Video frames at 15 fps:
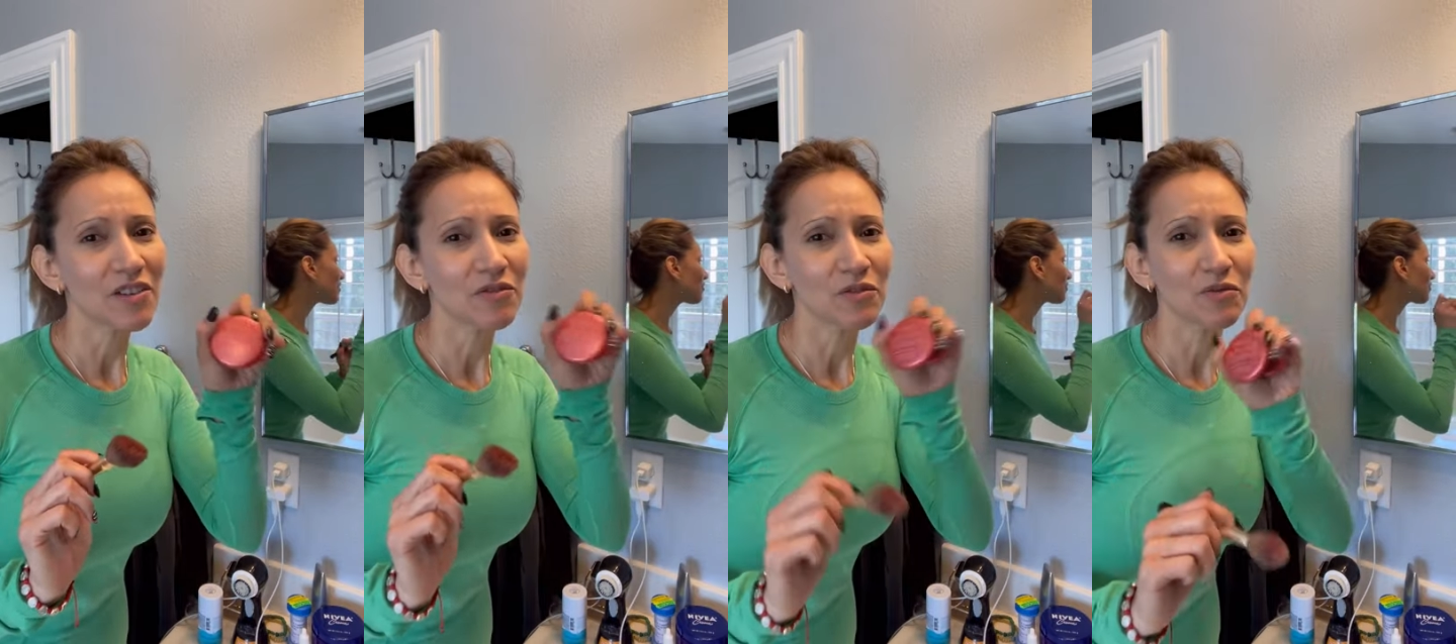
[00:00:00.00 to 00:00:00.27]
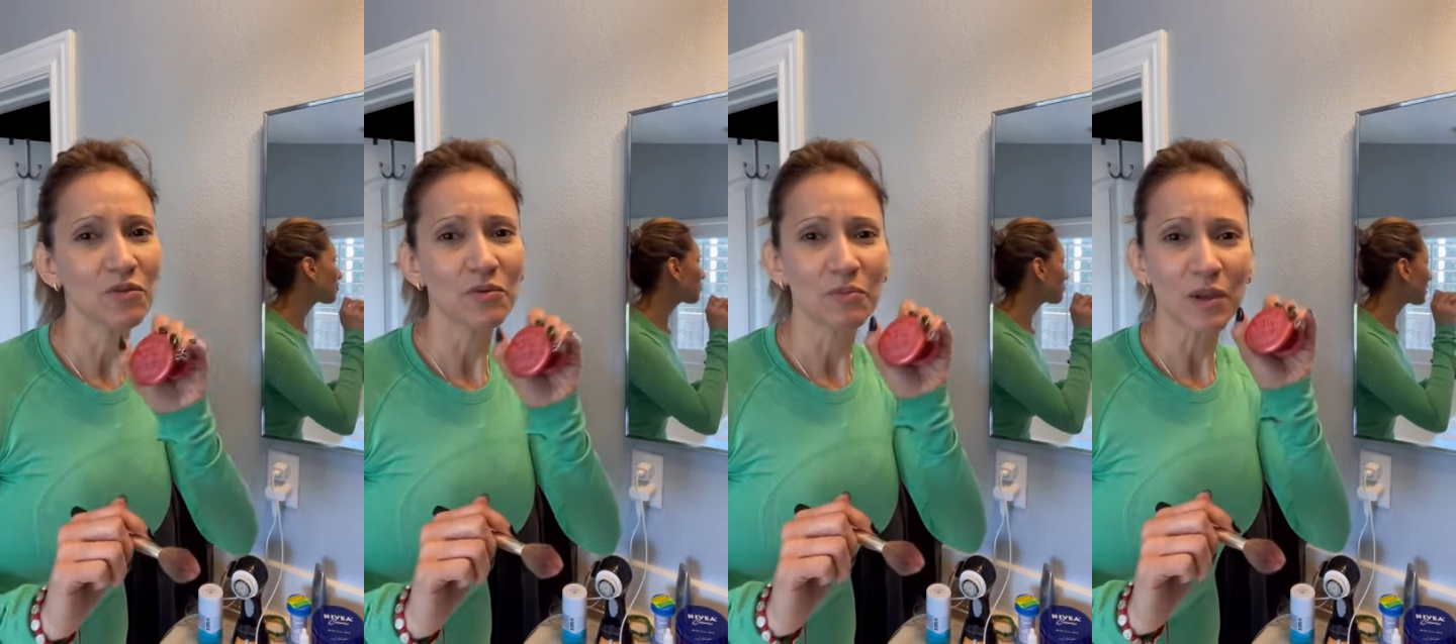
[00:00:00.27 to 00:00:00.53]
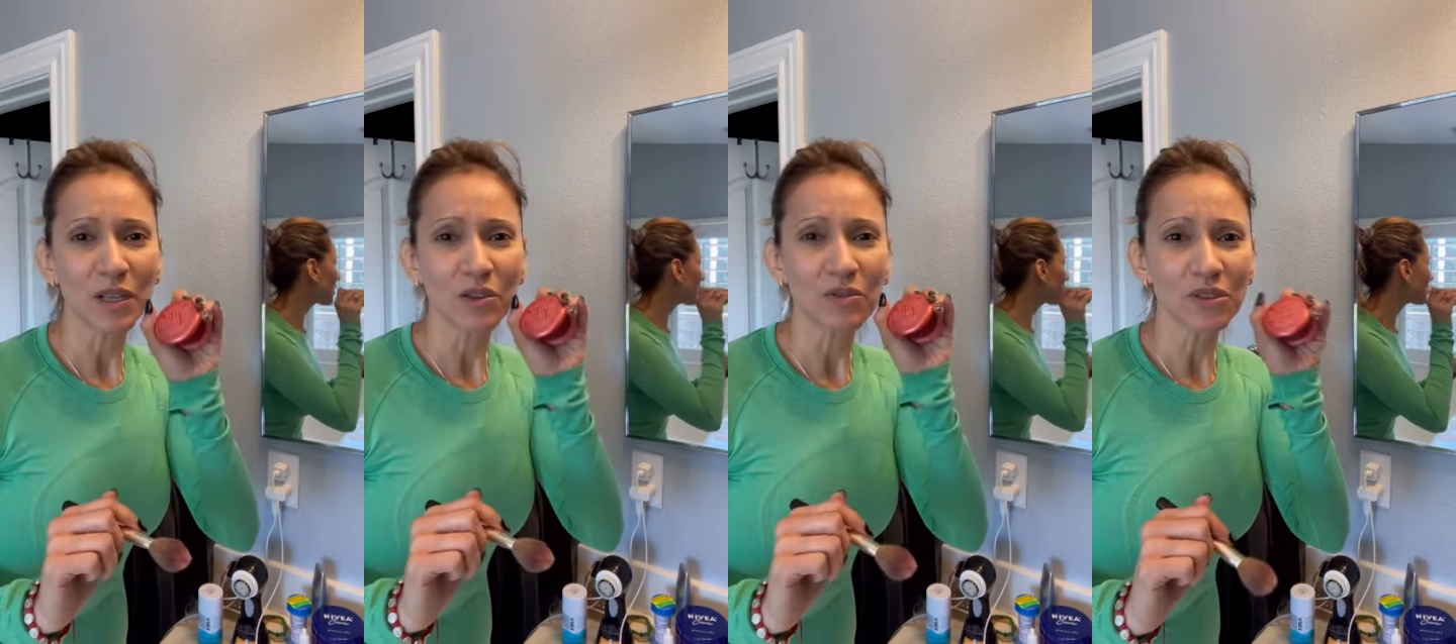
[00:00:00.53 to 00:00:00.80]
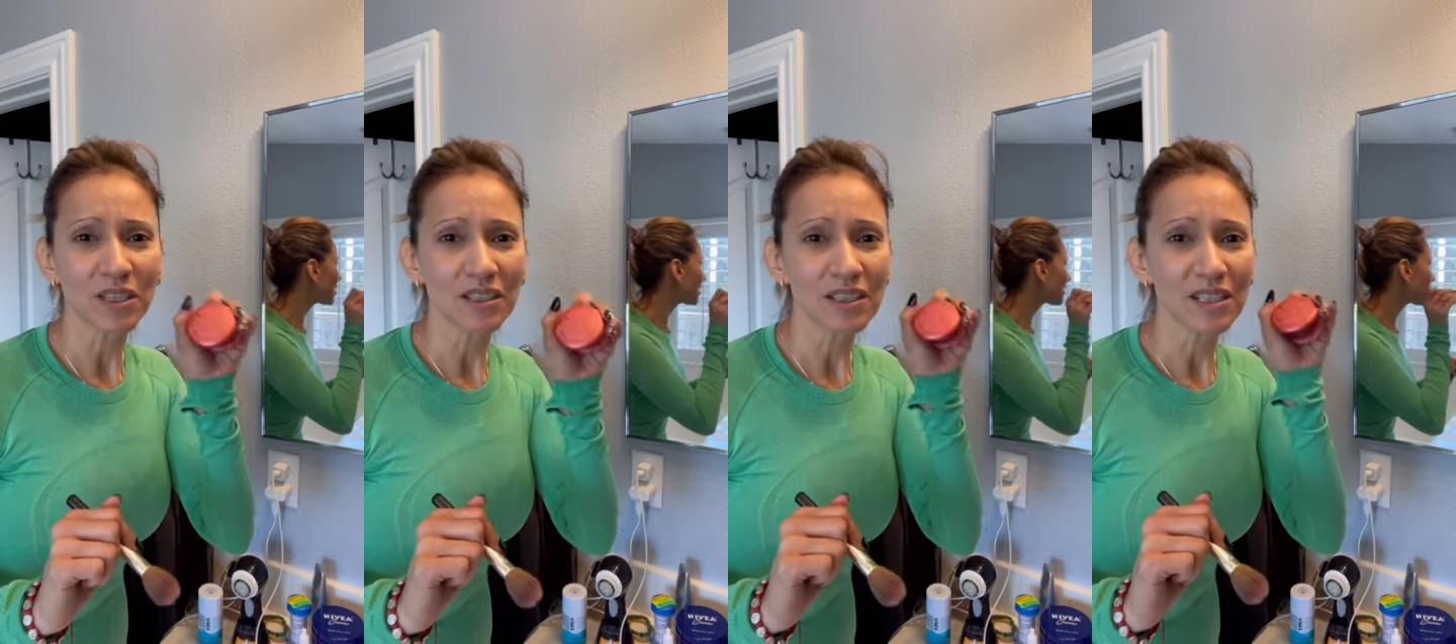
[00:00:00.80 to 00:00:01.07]
I've been
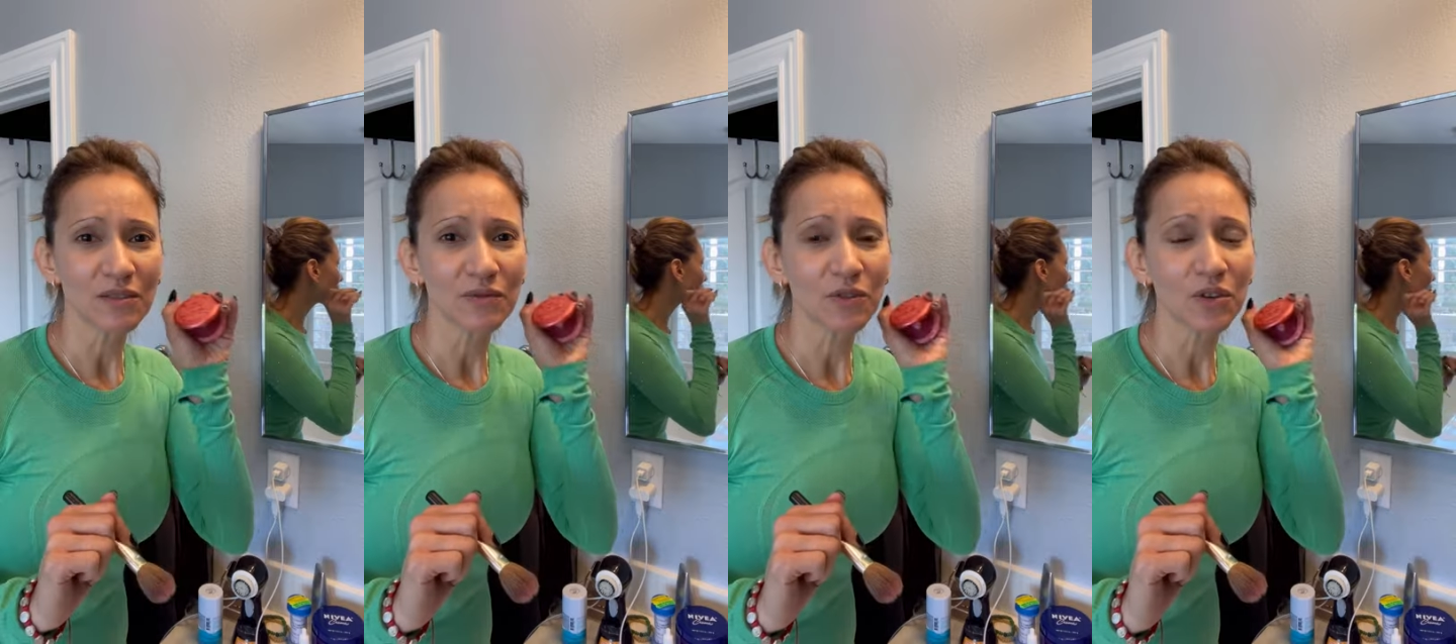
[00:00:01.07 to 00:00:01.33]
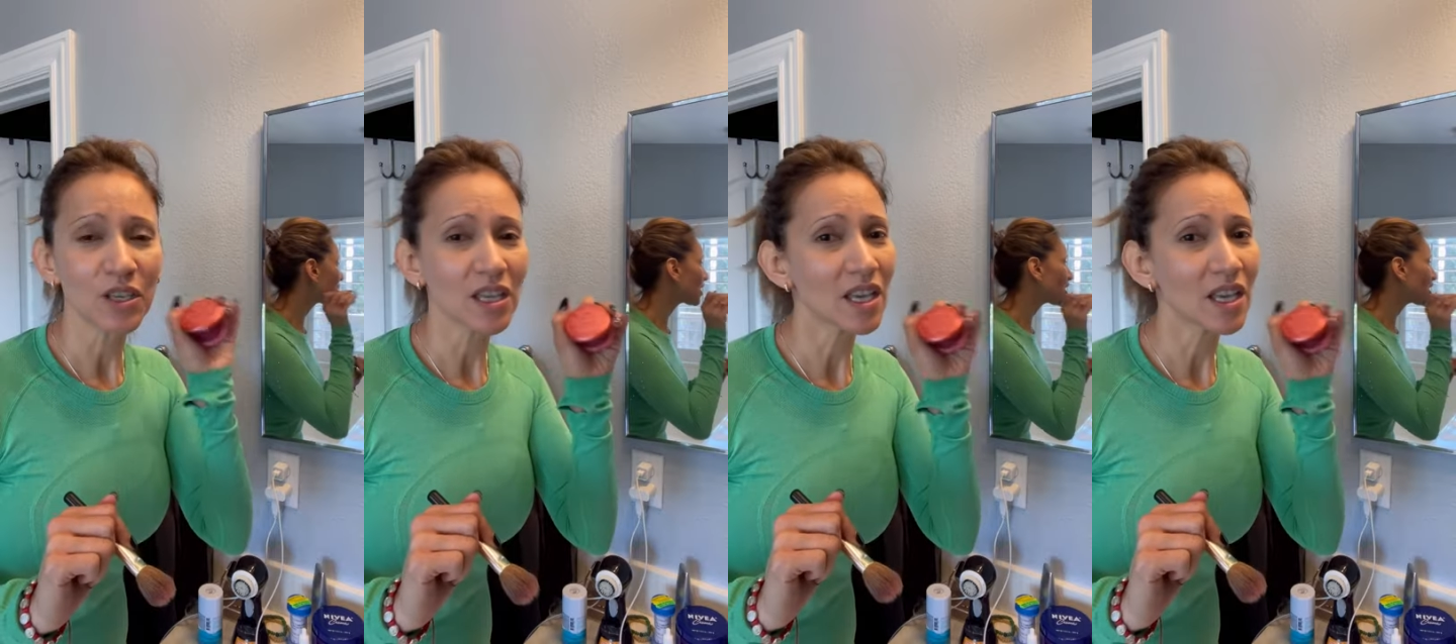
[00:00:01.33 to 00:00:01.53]
using this for